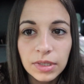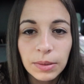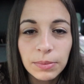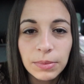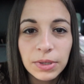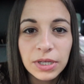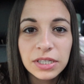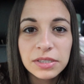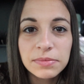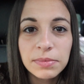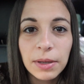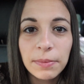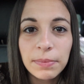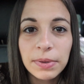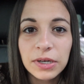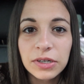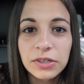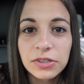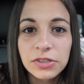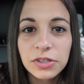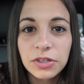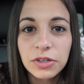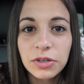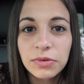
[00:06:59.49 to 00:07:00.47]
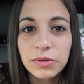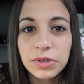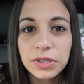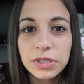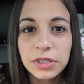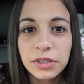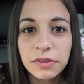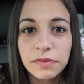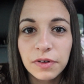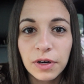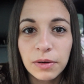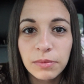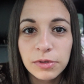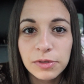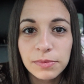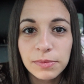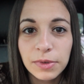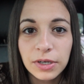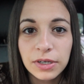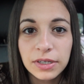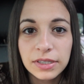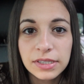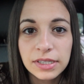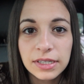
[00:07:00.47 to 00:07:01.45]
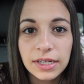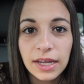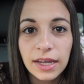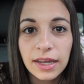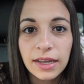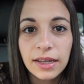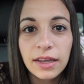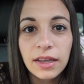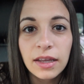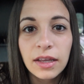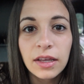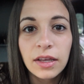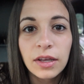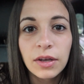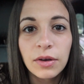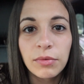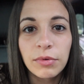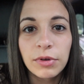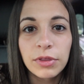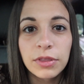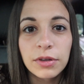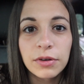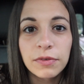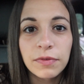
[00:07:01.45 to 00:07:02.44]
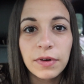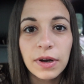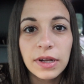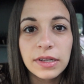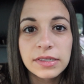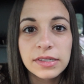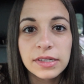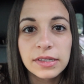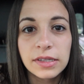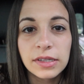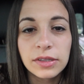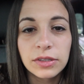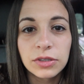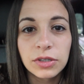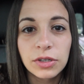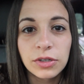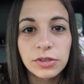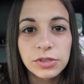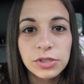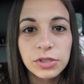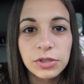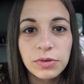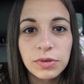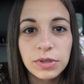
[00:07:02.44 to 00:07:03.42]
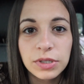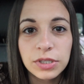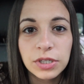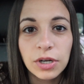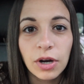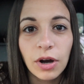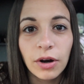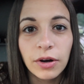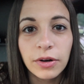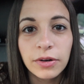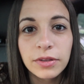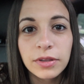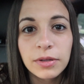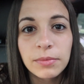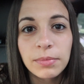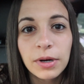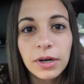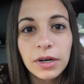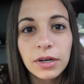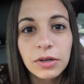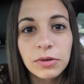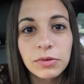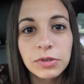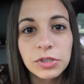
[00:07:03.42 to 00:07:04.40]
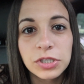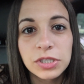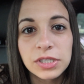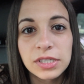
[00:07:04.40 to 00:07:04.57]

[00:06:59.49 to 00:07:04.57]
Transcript: Because my parents are going to the farmer's market today with their friends and then they're also going to Art in the Park, which